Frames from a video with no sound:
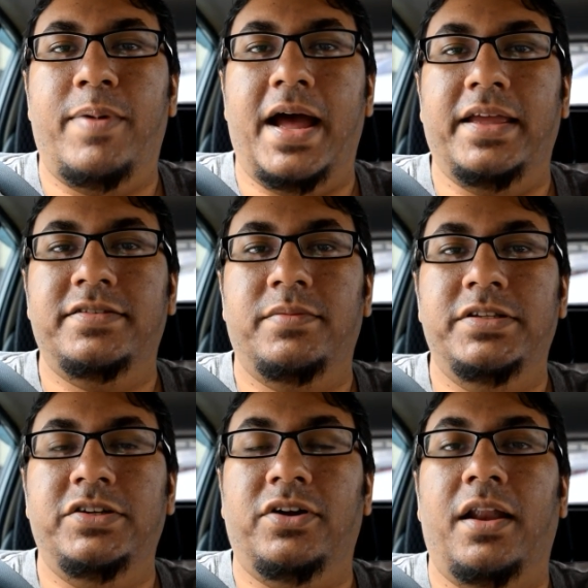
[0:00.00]
buying some
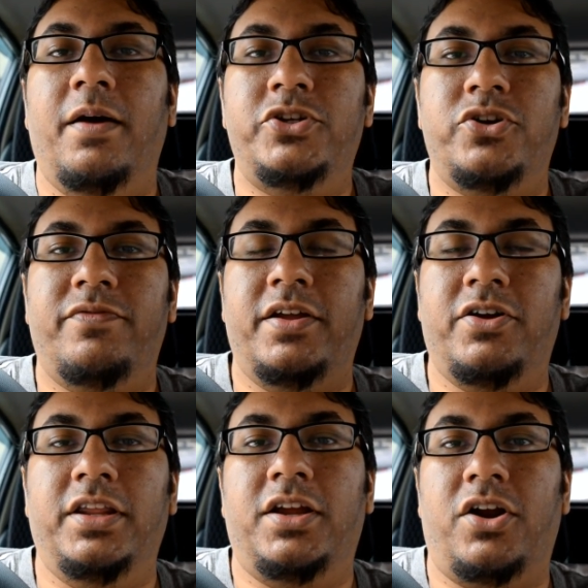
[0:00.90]
material I'm not sure if I
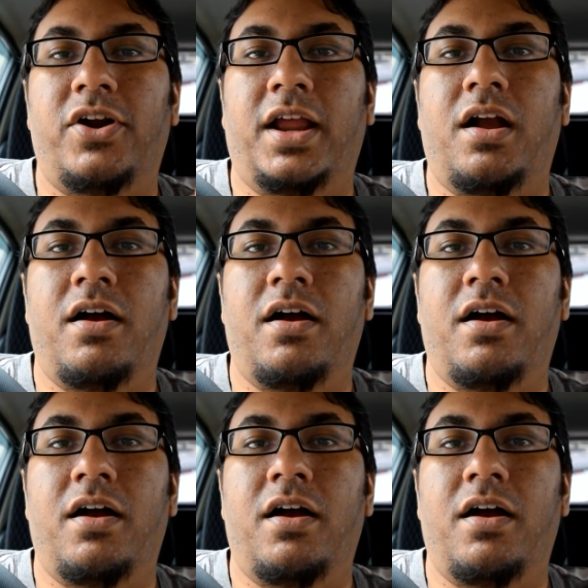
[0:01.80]
got the correct